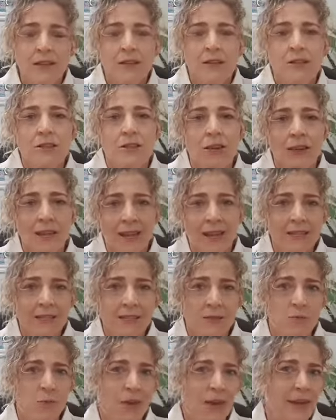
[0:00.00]
So
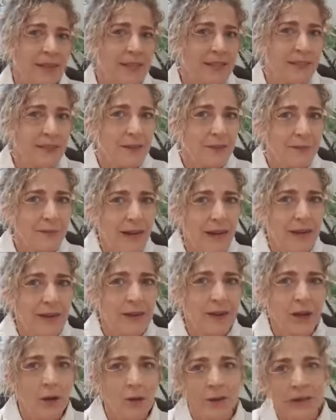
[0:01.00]
hence why I said about
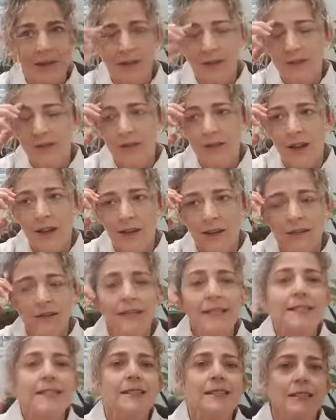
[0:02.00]
going and
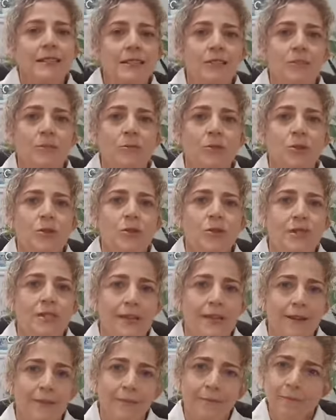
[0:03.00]
listening to
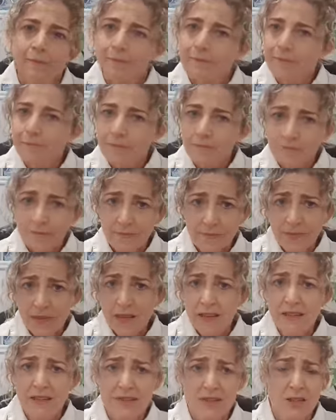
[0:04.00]
music,
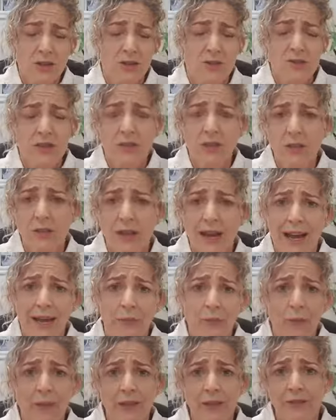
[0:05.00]
a song that you
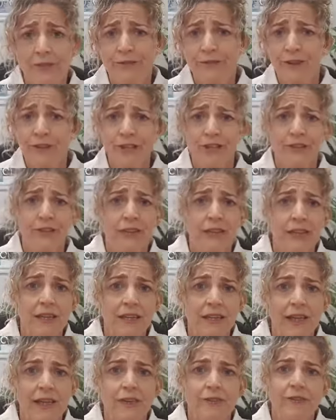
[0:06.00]
had when you first fell in
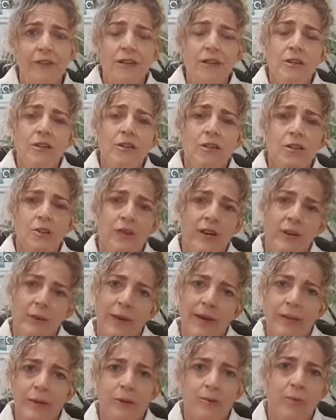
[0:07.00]
love. Straight
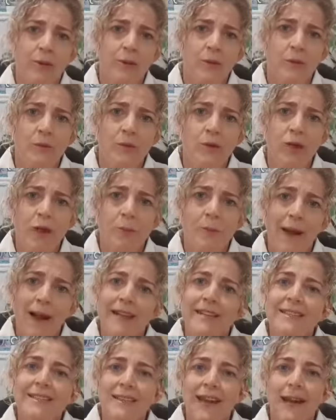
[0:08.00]
away your body will go
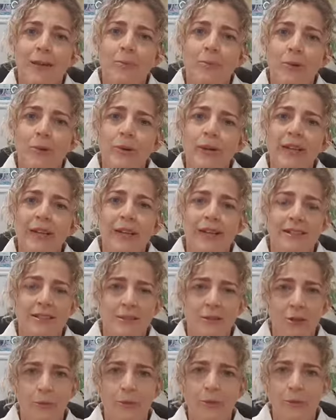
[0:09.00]
back to that point and
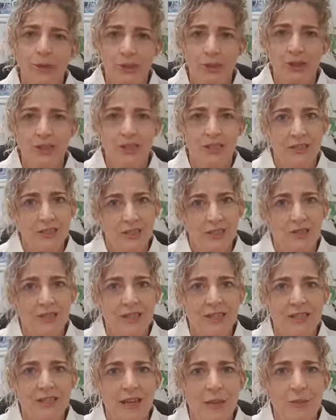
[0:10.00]
stop producing the
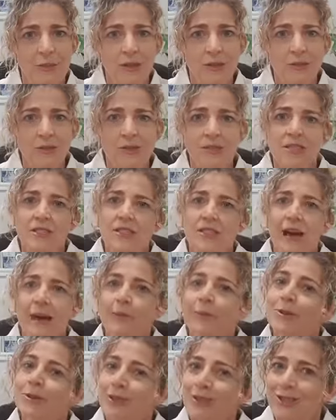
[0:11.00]
stress chemicals and start
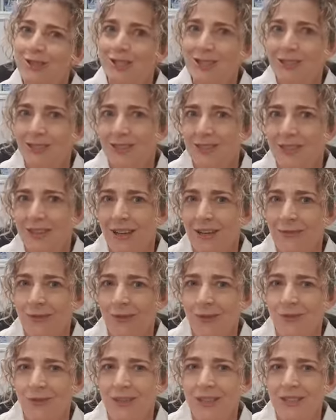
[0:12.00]
producing those love
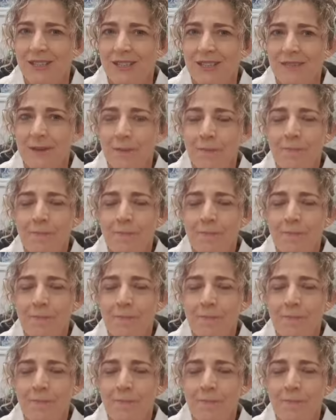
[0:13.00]
hormones.